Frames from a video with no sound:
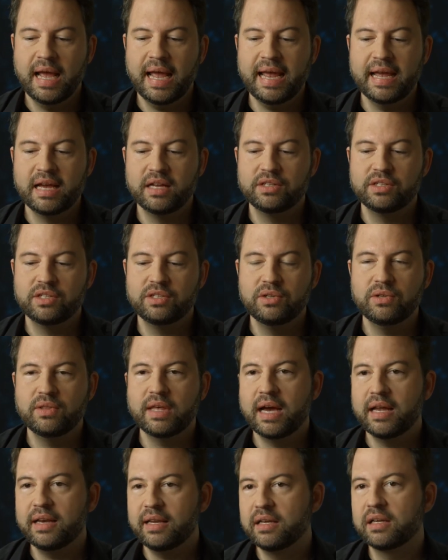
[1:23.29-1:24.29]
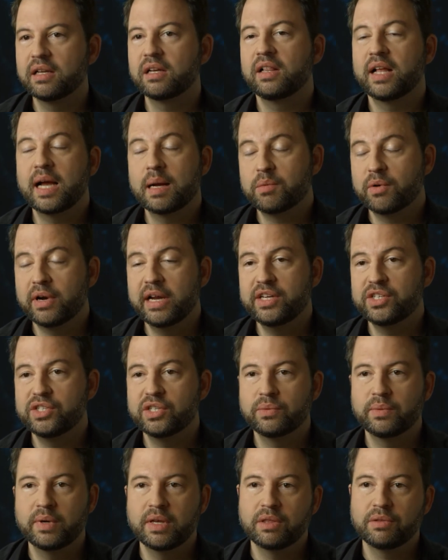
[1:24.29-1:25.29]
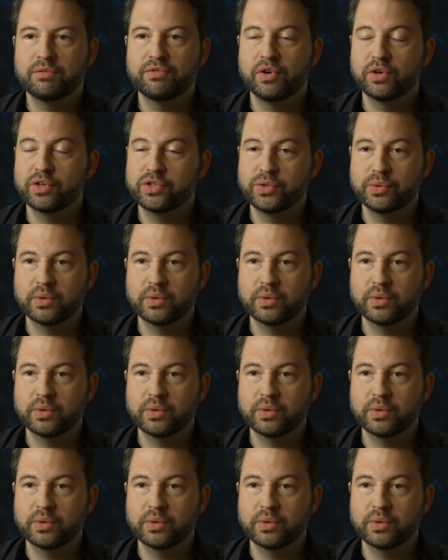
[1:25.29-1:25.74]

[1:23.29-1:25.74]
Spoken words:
and to do that in collaboration with folks